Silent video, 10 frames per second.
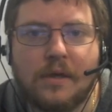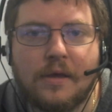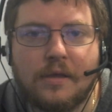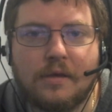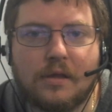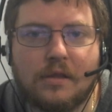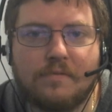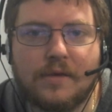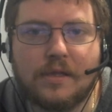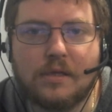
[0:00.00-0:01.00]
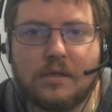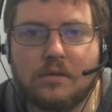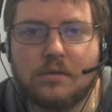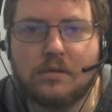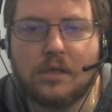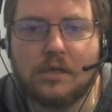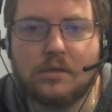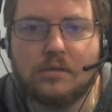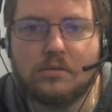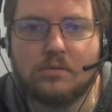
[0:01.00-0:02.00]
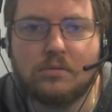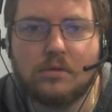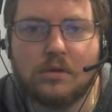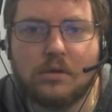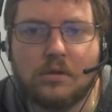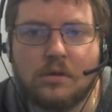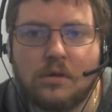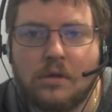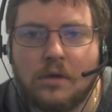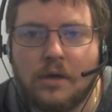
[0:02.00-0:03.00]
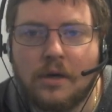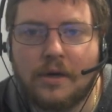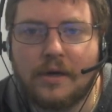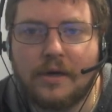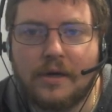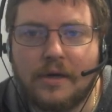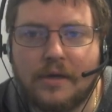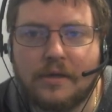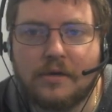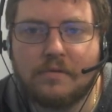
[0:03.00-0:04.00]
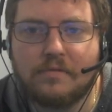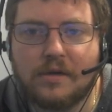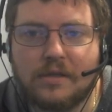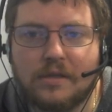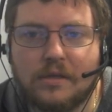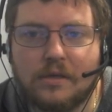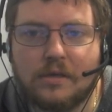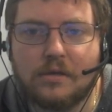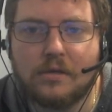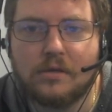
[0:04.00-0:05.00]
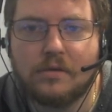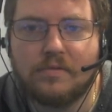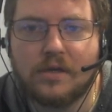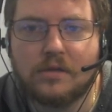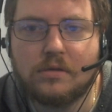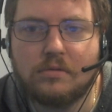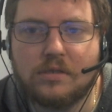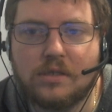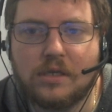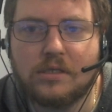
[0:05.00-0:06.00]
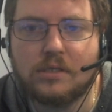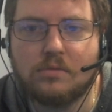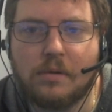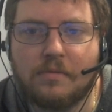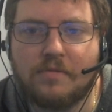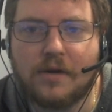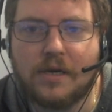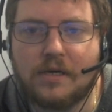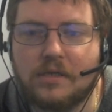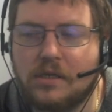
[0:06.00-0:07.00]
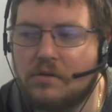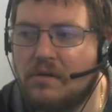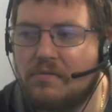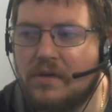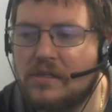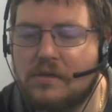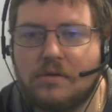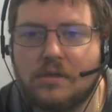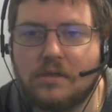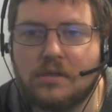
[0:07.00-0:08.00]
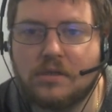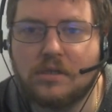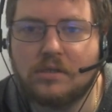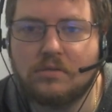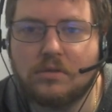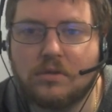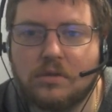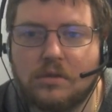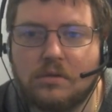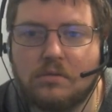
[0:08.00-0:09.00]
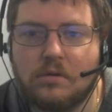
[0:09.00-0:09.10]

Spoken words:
You got the Veles as usual. Here you've got two Stasis Webifiers. You don't need fancy ones, just these ones will do.